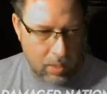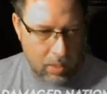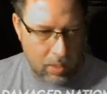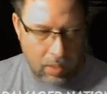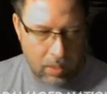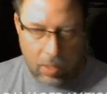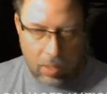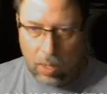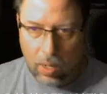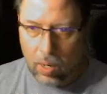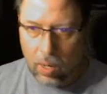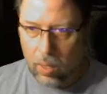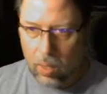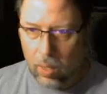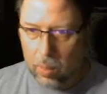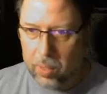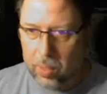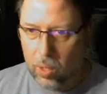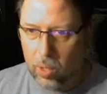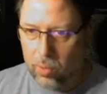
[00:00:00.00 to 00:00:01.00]
Alright, let me know
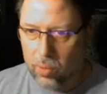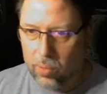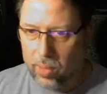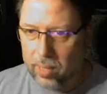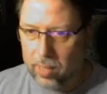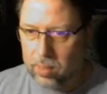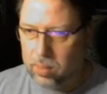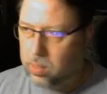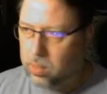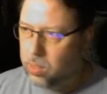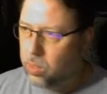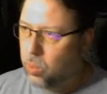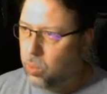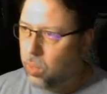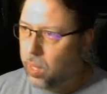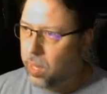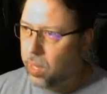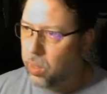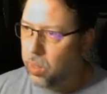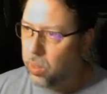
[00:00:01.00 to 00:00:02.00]
if that's too loud,
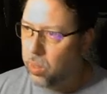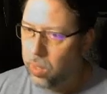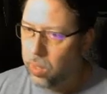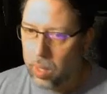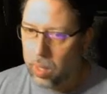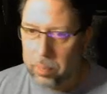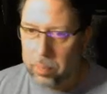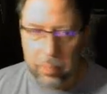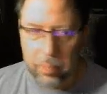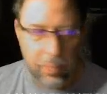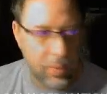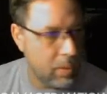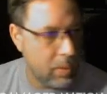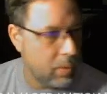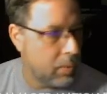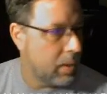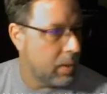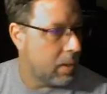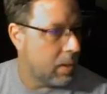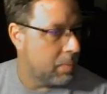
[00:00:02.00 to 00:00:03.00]
okay? Here we go.
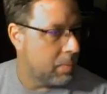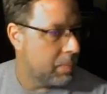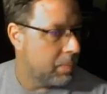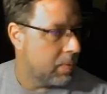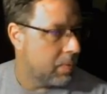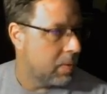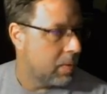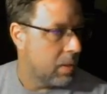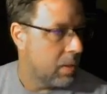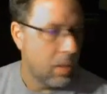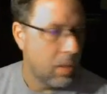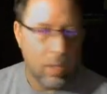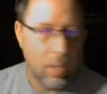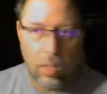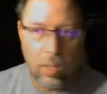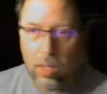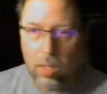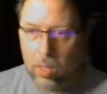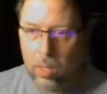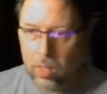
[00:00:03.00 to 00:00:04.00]

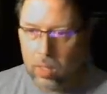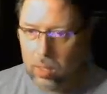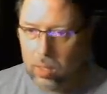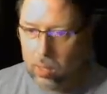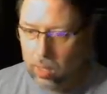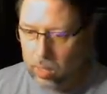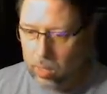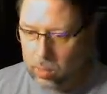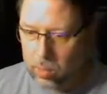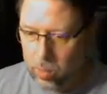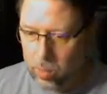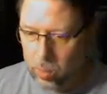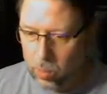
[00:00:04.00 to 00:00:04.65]
Next group.